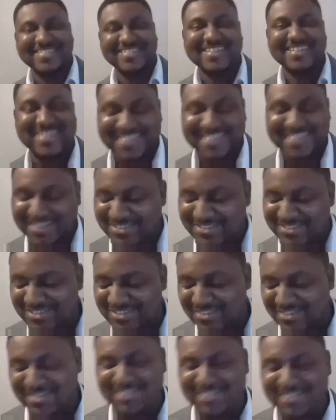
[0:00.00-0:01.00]
Yes,
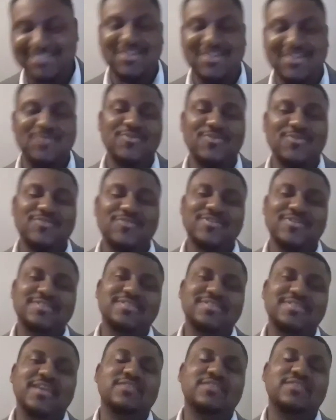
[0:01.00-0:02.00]
sir. Yes, sir. Well, Chris,
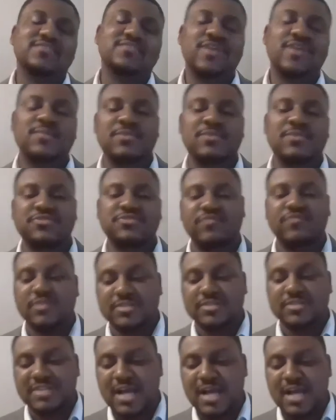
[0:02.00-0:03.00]
thank you very much for
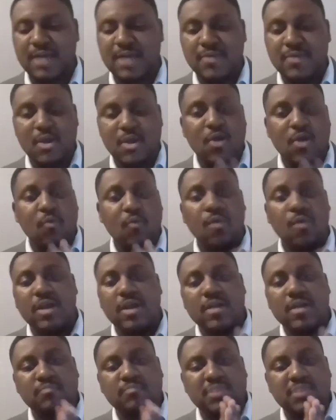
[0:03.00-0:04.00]
your time. Where
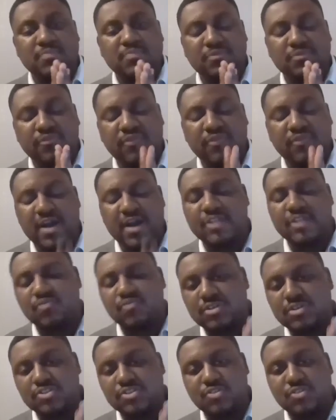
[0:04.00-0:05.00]
can people find you
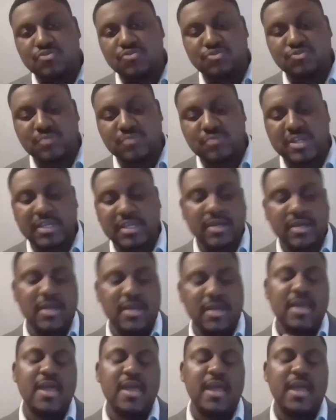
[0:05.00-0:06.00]
on social media,
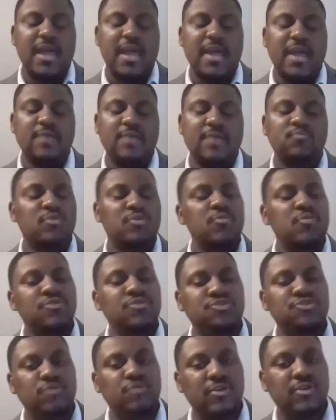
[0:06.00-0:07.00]
and when
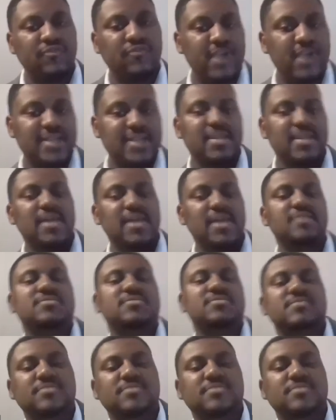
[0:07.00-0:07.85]
would you want to fight next?